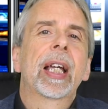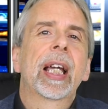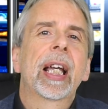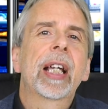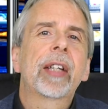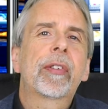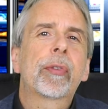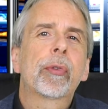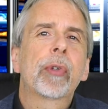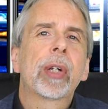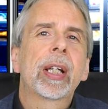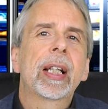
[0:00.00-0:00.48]

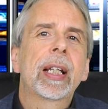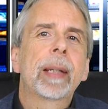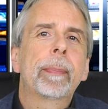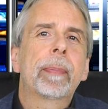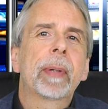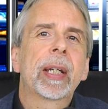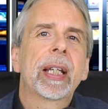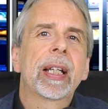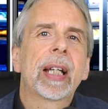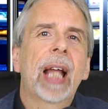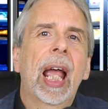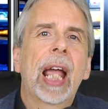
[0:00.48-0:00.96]
It's really
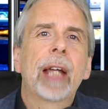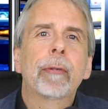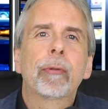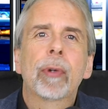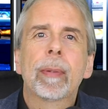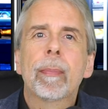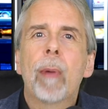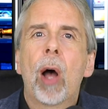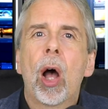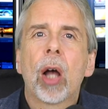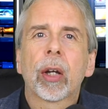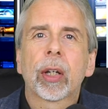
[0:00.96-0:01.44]
been a
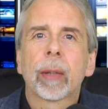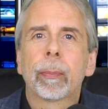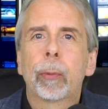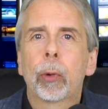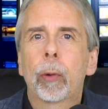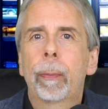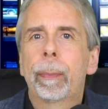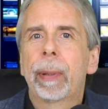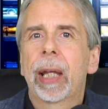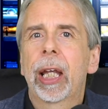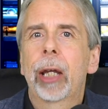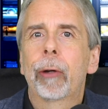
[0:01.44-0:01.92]

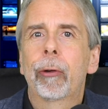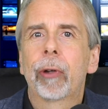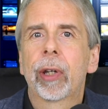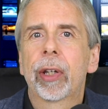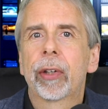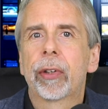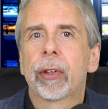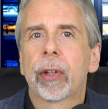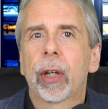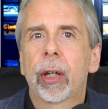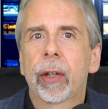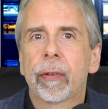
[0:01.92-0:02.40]
remarkable
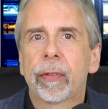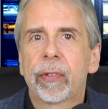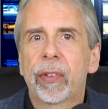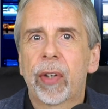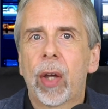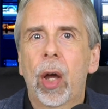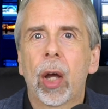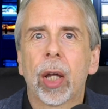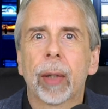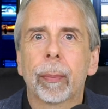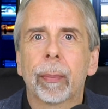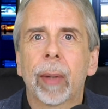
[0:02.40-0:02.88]
period of
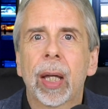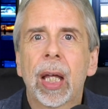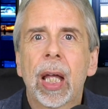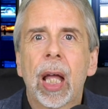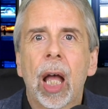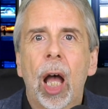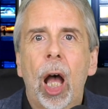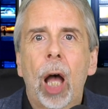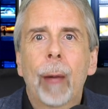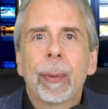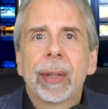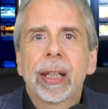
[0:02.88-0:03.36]
time.
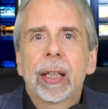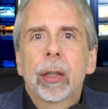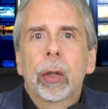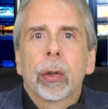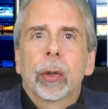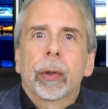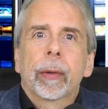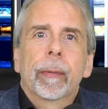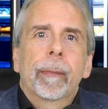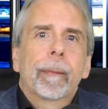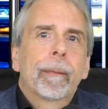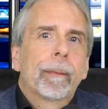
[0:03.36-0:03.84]
I mean,
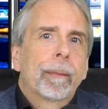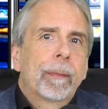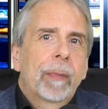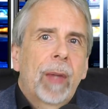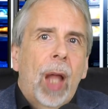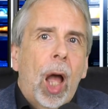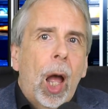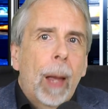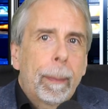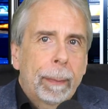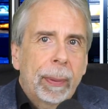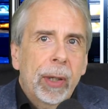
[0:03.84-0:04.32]
look,
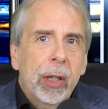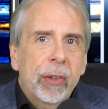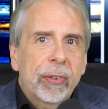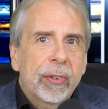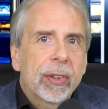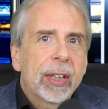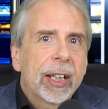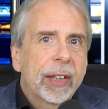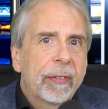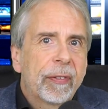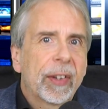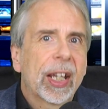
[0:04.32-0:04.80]
I
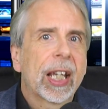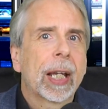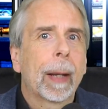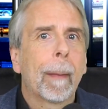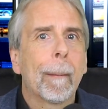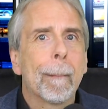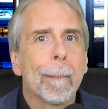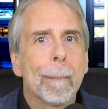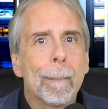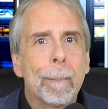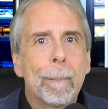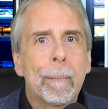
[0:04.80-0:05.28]
personally
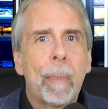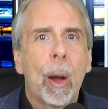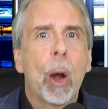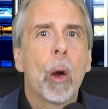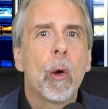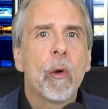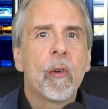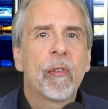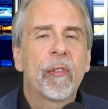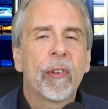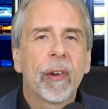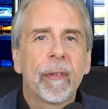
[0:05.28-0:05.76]
think
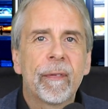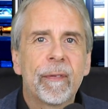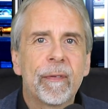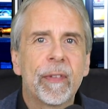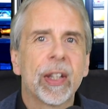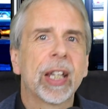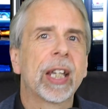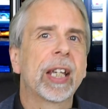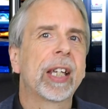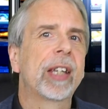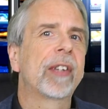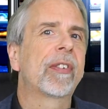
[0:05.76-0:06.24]
both
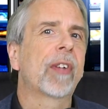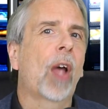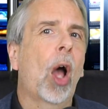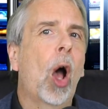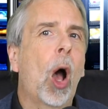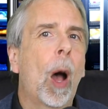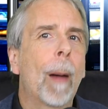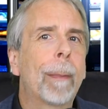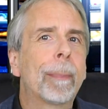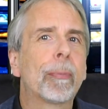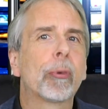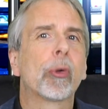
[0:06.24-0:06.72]
of these
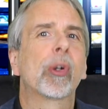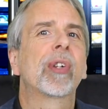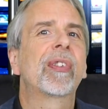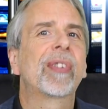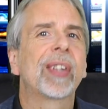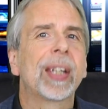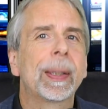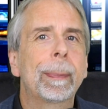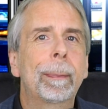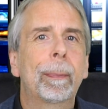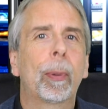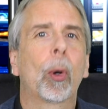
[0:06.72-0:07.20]
are
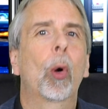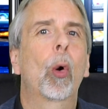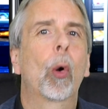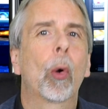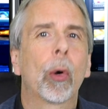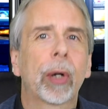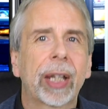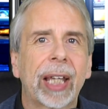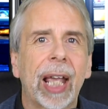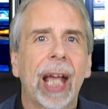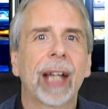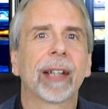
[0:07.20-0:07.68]
pretty
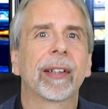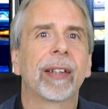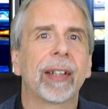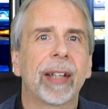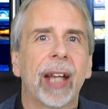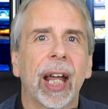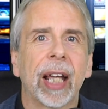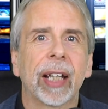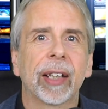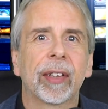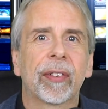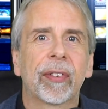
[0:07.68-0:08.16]
poor
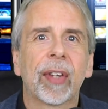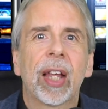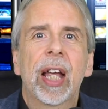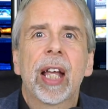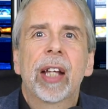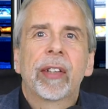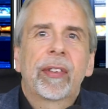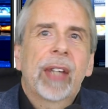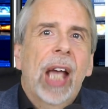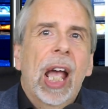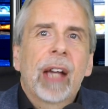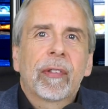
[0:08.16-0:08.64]
candidates
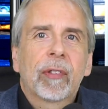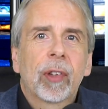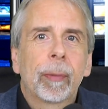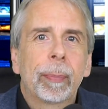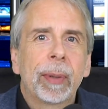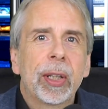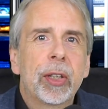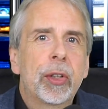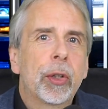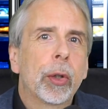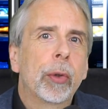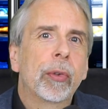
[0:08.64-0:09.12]
to have
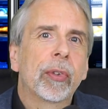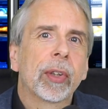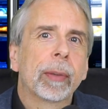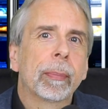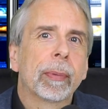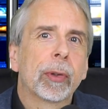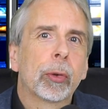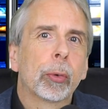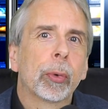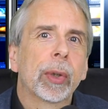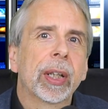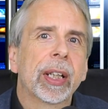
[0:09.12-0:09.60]
to be
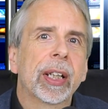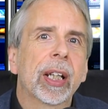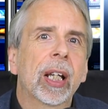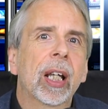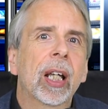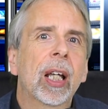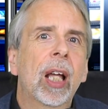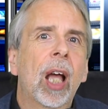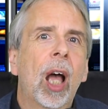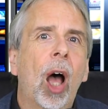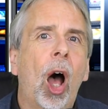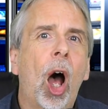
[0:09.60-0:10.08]
choosing between.
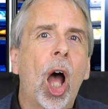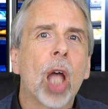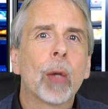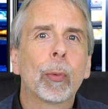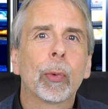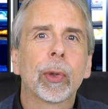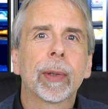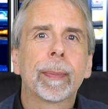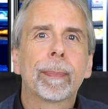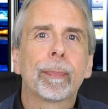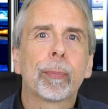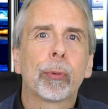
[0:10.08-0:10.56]
I
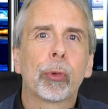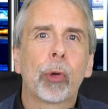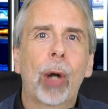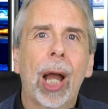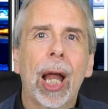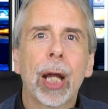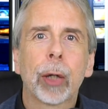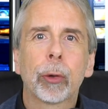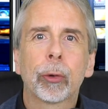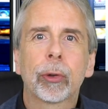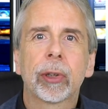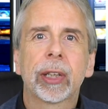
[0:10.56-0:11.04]
would
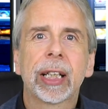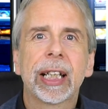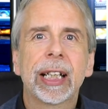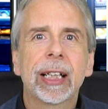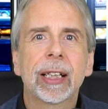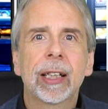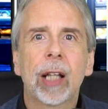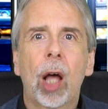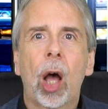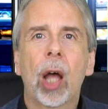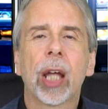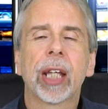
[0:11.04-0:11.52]

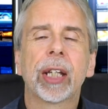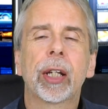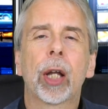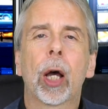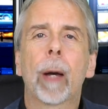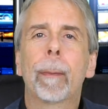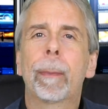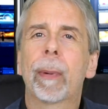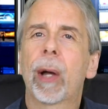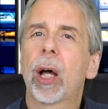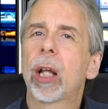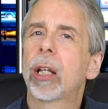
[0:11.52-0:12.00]
proudly line
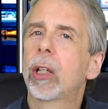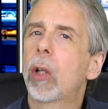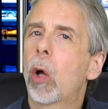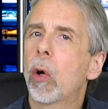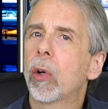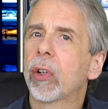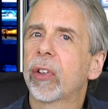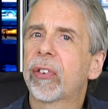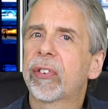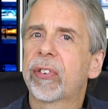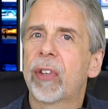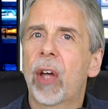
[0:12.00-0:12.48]
up
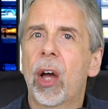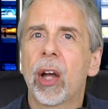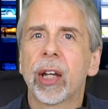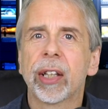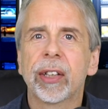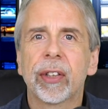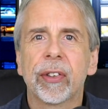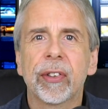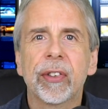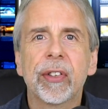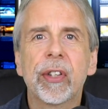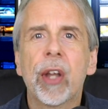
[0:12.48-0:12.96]

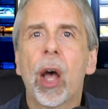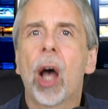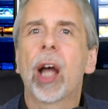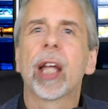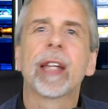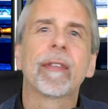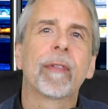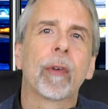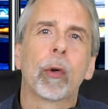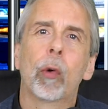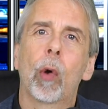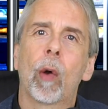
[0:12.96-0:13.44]
alongside
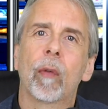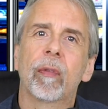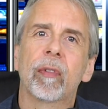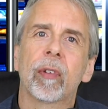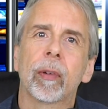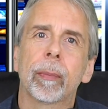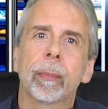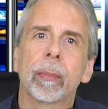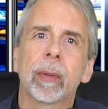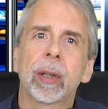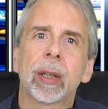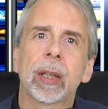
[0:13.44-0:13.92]
neither of
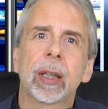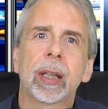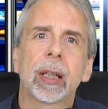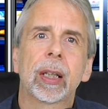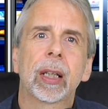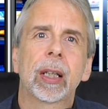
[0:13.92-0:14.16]
them.